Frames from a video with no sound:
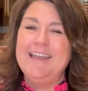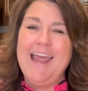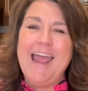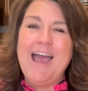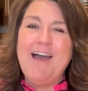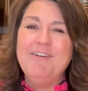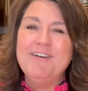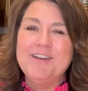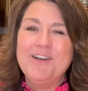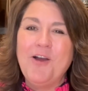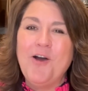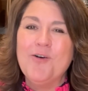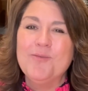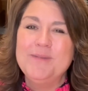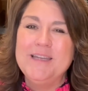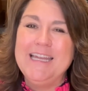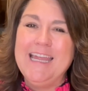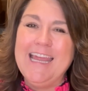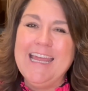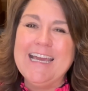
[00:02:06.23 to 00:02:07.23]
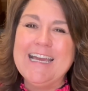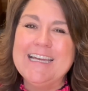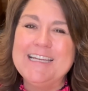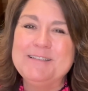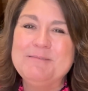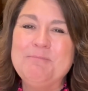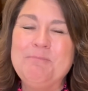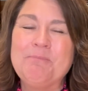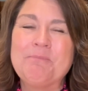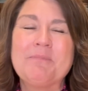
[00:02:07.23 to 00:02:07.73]
how it all
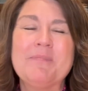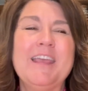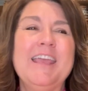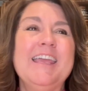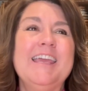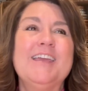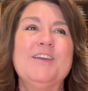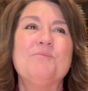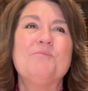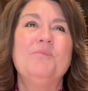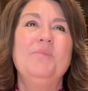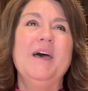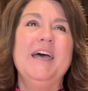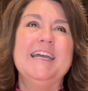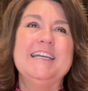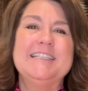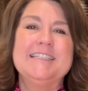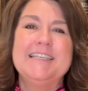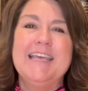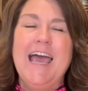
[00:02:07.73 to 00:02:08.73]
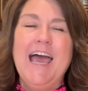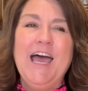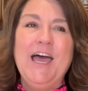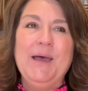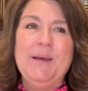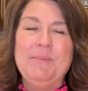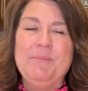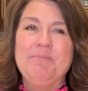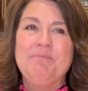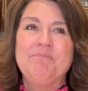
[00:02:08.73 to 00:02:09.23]
began. But
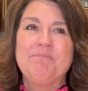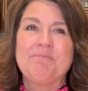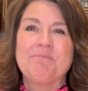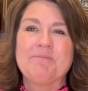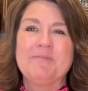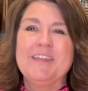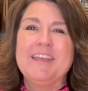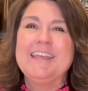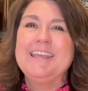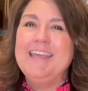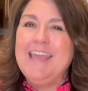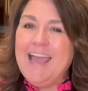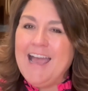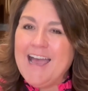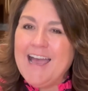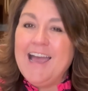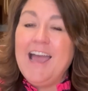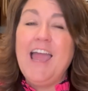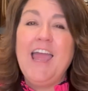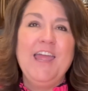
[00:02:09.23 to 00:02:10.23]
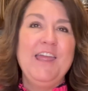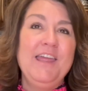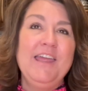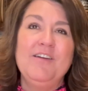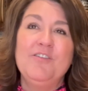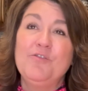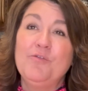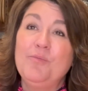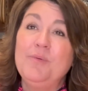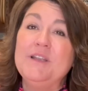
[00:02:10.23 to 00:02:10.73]
yeah, I
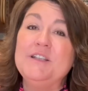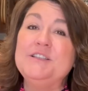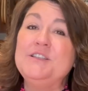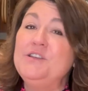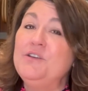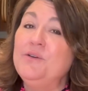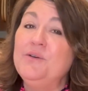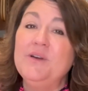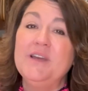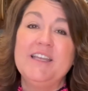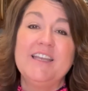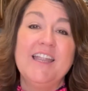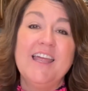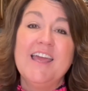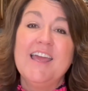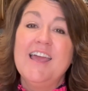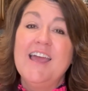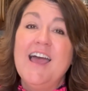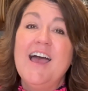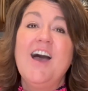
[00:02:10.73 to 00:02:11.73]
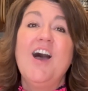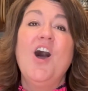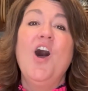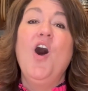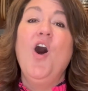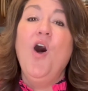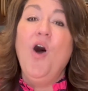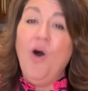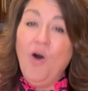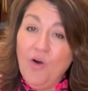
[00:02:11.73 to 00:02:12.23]
have been doing a
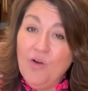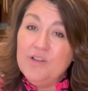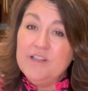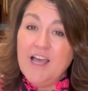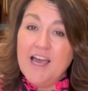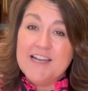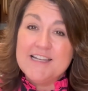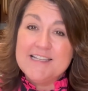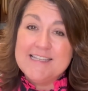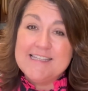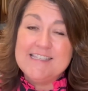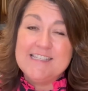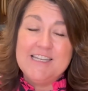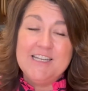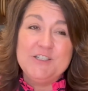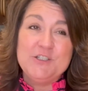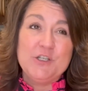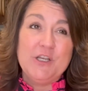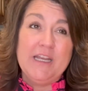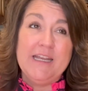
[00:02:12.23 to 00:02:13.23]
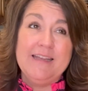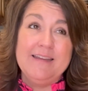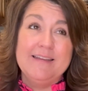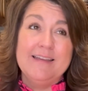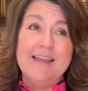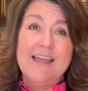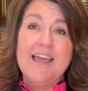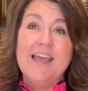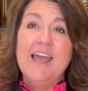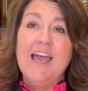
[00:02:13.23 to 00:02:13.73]
whole lot of stitching,
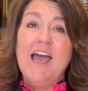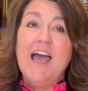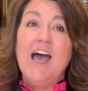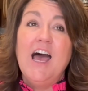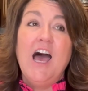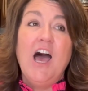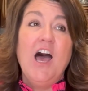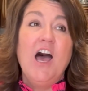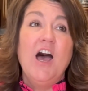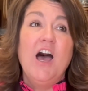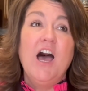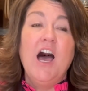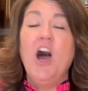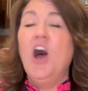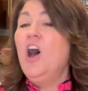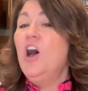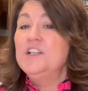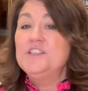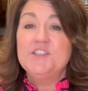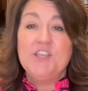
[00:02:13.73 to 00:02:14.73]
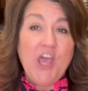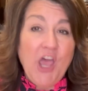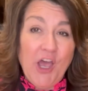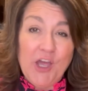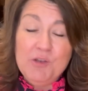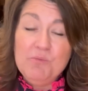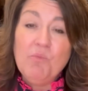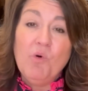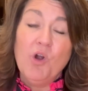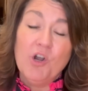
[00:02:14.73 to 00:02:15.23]
a
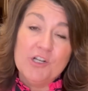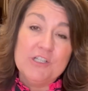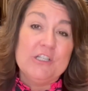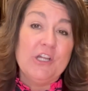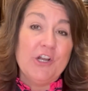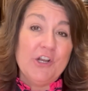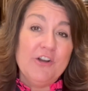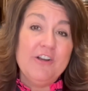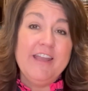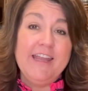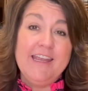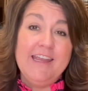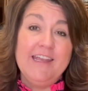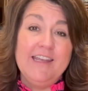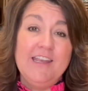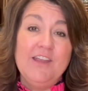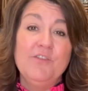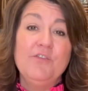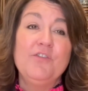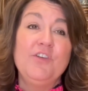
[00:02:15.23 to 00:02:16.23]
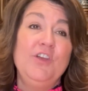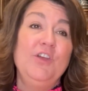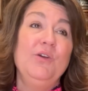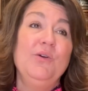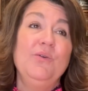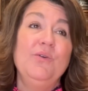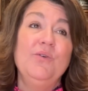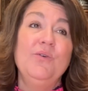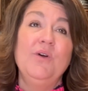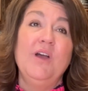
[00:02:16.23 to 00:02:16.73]
ton more learning. And if
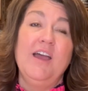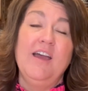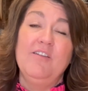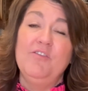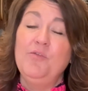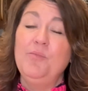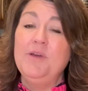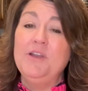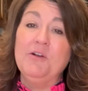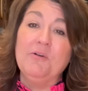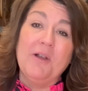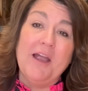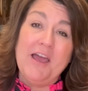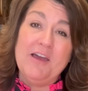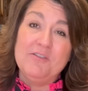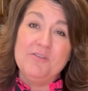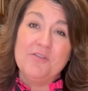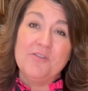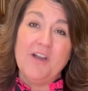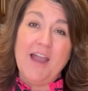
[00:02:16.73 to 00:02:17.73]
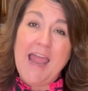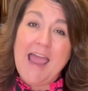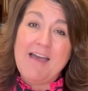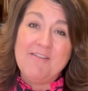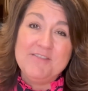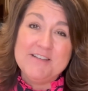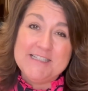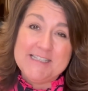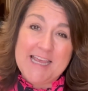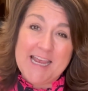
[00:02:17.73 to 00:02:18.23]
you have been around for
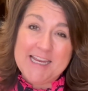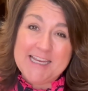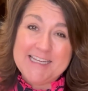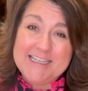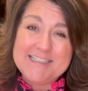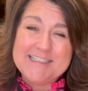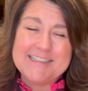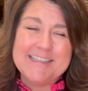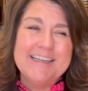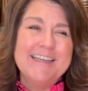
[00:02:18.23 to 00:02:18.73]
half a second,